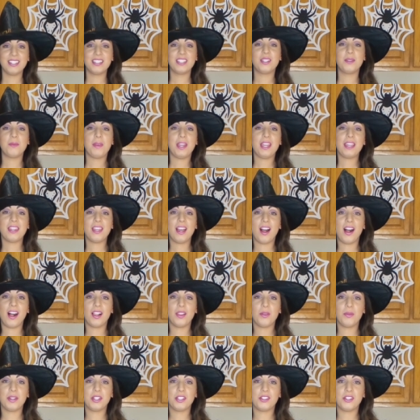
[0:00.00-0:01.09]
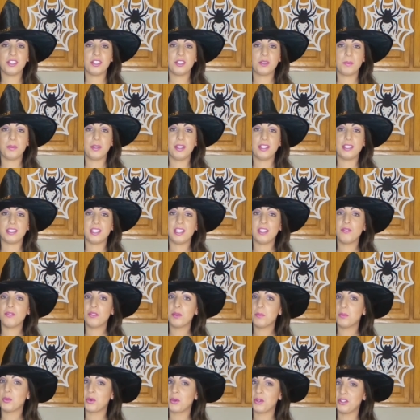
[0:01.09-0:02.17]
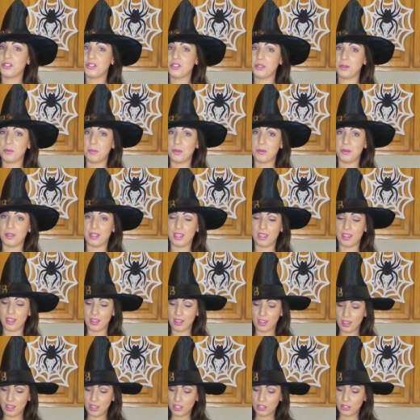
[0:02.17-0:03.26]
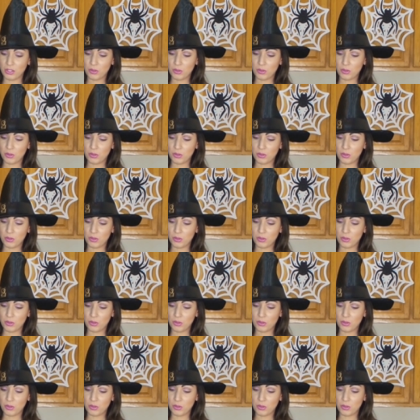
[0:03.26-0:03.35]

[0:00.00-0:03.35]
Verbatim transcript: To make the Halloween cheese plate even more spooky,